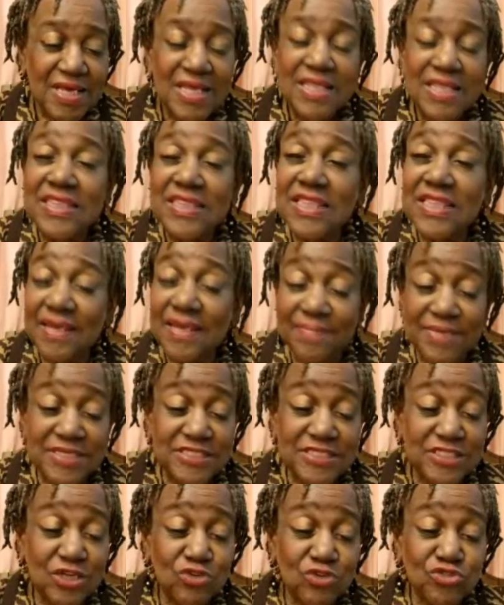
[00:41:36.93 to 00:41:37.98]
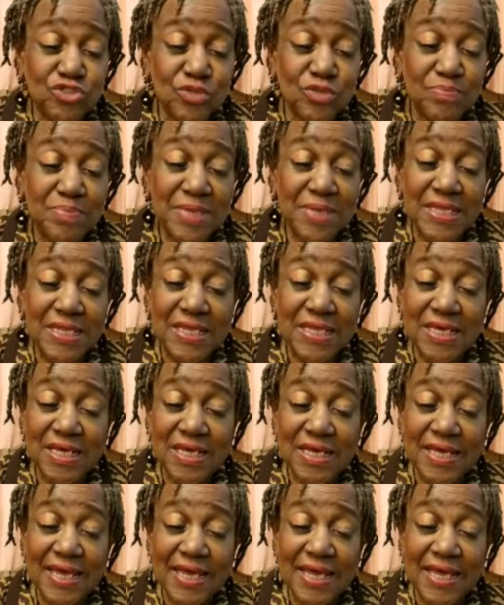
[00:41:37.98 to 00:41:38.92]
Limit social media